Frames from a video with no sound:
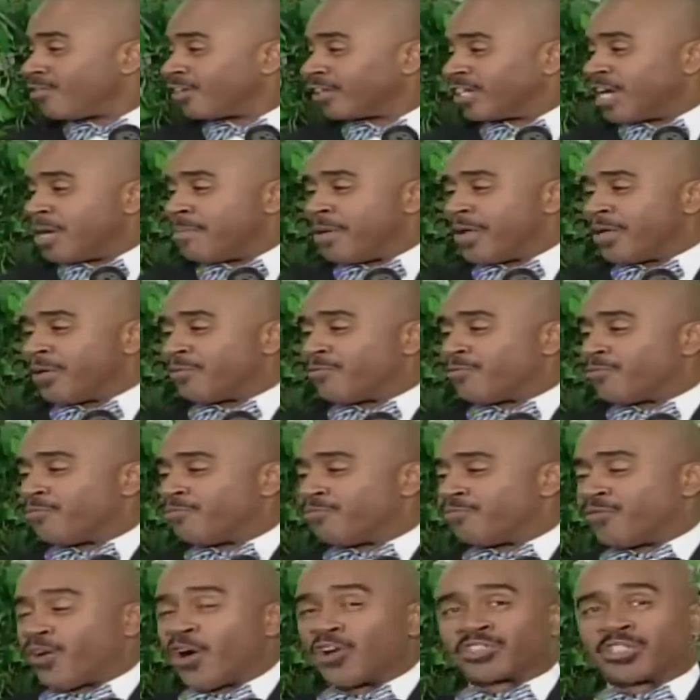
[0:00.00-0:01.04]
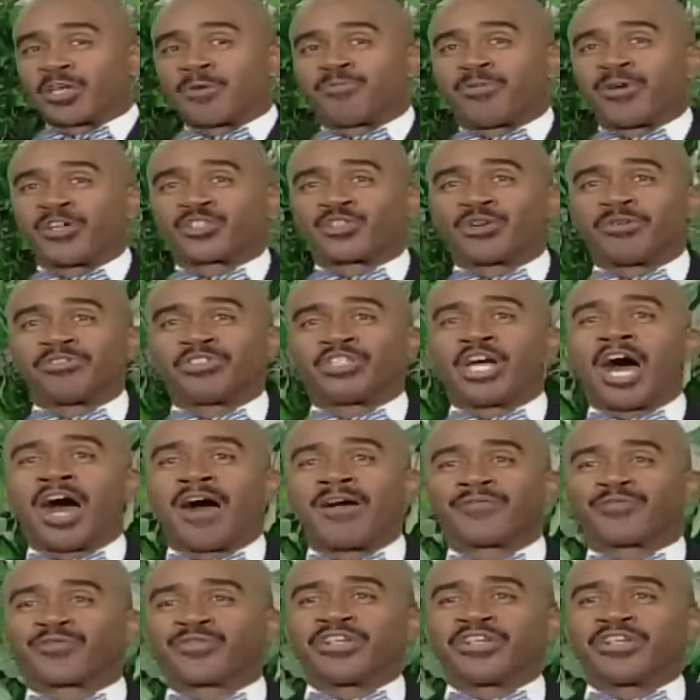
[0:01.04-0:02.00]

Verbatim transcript: Give me first epistle of John